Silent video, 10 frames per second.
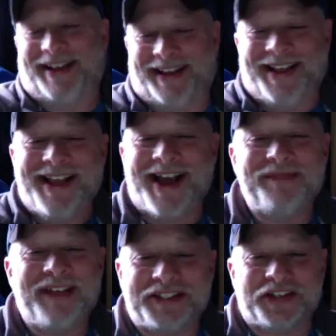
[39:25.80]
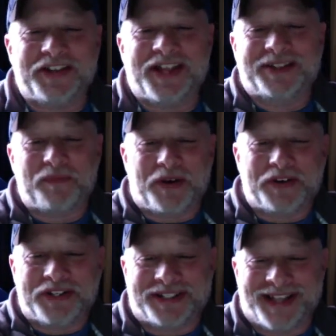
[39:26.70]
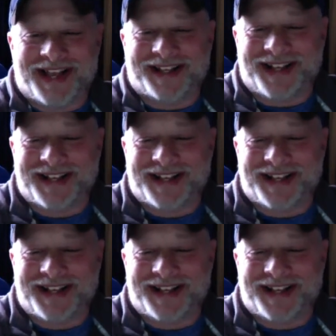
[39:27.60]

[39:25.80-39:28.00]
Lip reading: I'm not sure that's a bonus, Zach.